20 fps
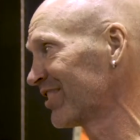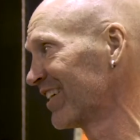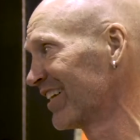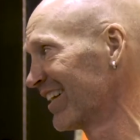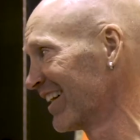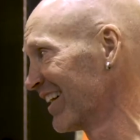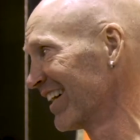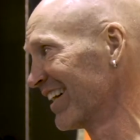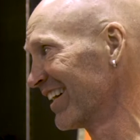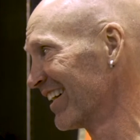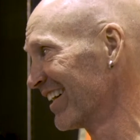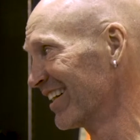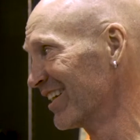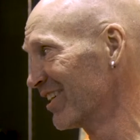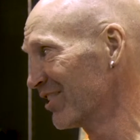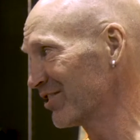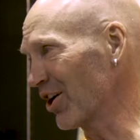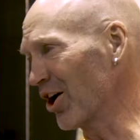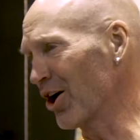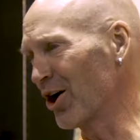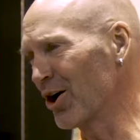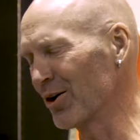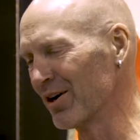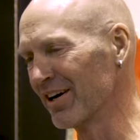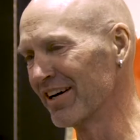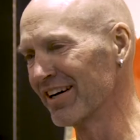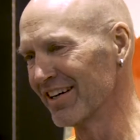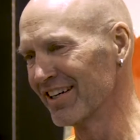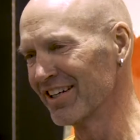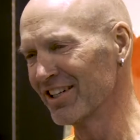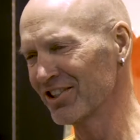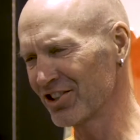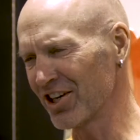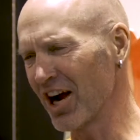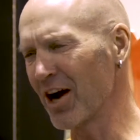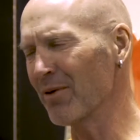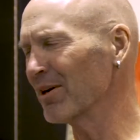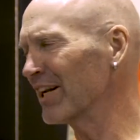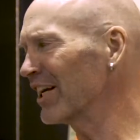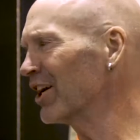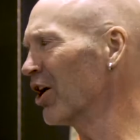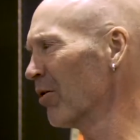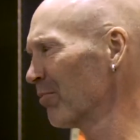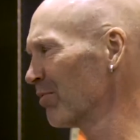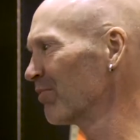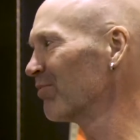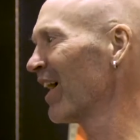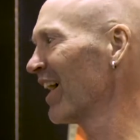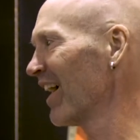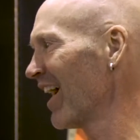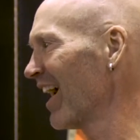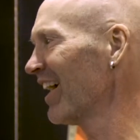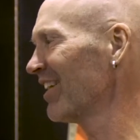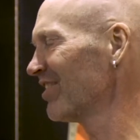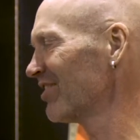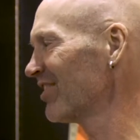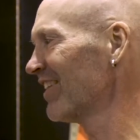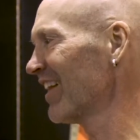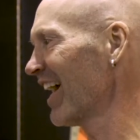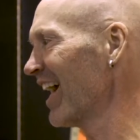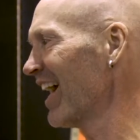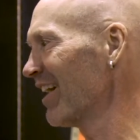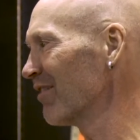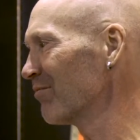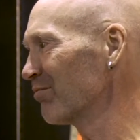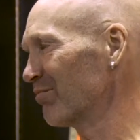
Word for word: Oh, cool. So Chamonix opened my eyes to that.